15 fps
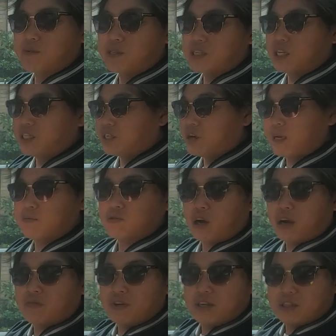procedure. Keep
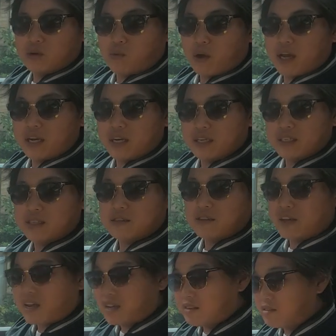driving it the way it is
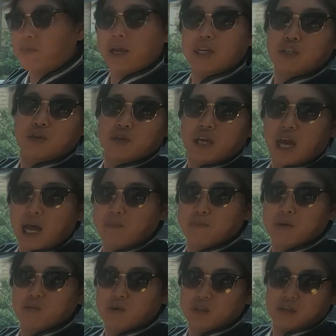and make sure you're
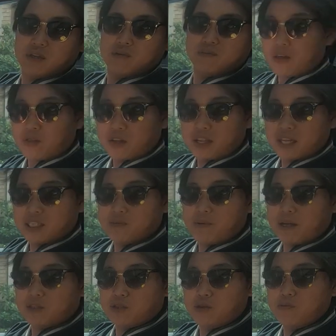happy with it. I think that's
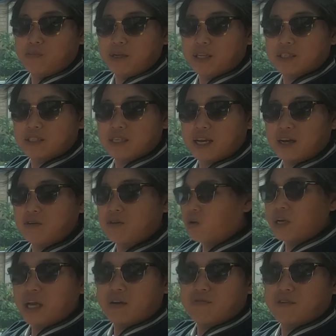about 2 minutes now.
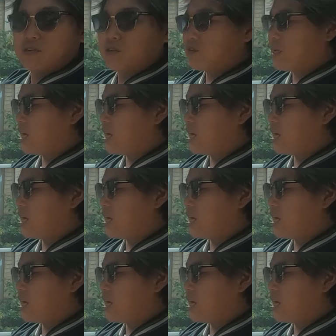All you have to do